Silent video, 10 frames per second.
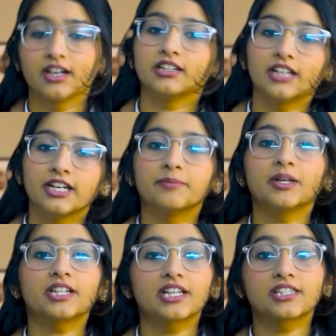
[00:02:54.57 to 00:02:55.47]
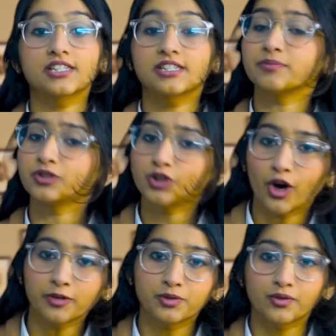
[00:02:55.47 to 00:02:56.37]
Nariman raises some
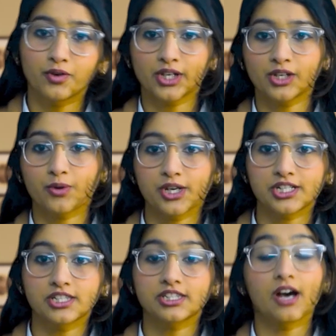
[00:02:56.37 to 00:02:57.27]
thought-provoking questions